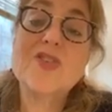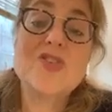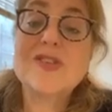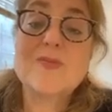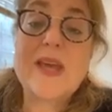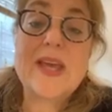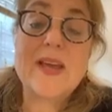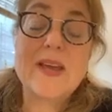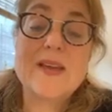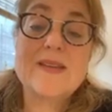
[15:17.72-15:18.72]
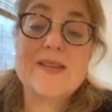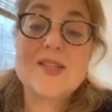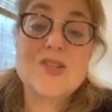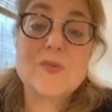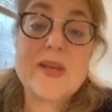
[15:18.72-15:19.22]
just making a
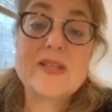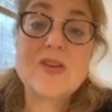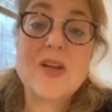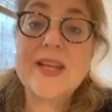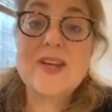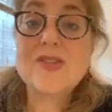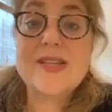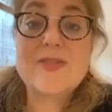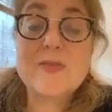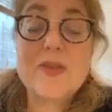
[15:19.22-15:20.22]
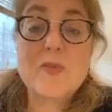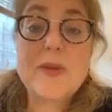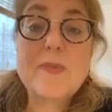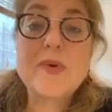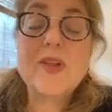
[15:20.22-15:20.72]
decision based on hearsay from other
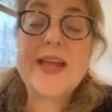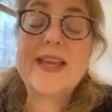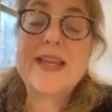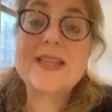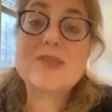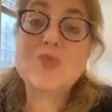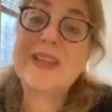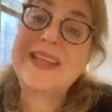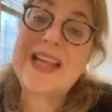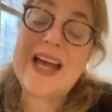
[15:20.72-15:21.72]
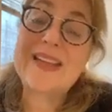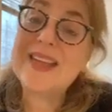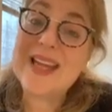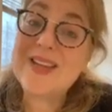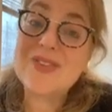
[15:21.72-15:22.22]
people, and it's really not
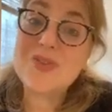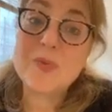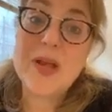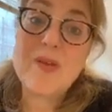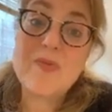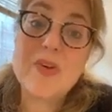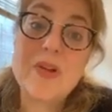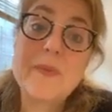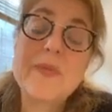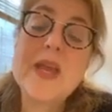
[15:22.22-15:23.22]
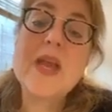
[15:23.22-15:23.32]
that super helpful.